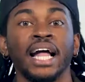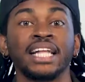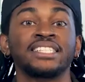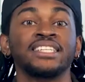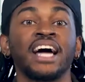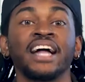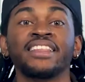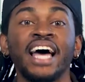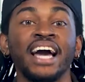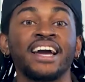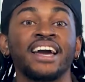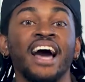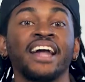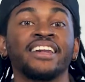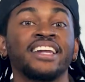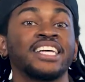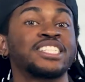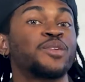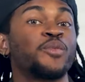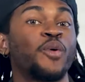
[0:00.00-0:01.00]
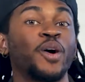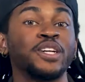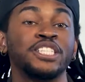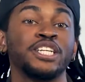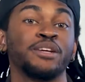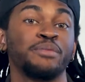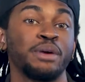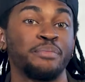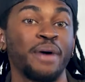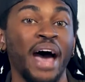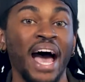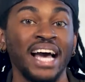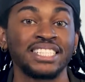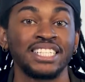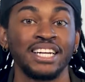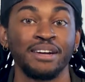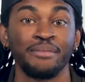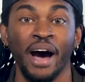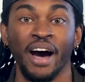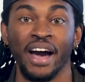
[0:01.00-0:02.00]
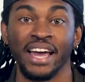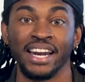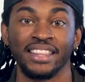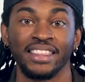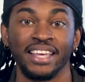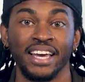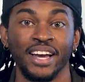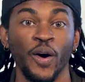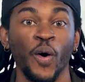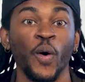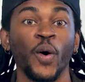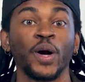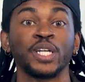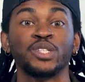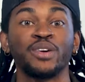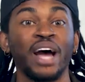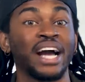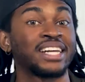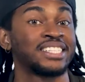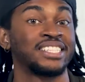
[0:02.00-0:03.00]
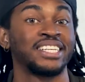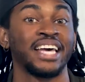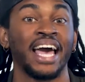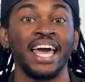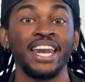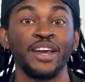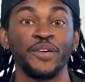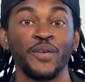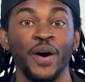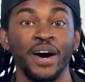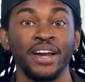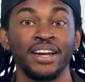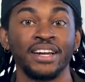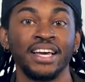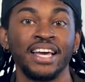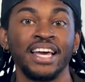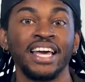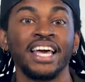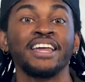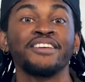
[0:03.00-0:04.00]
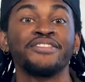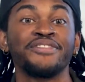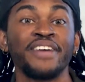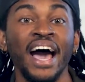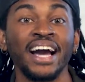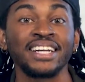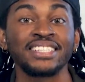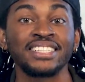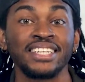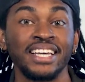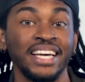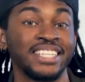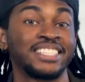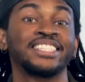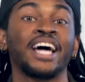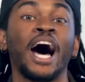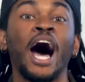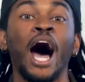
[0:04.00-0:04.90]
It's not that God doesn't want you to be passionate about anything or attracted to anyone. In fact, it's the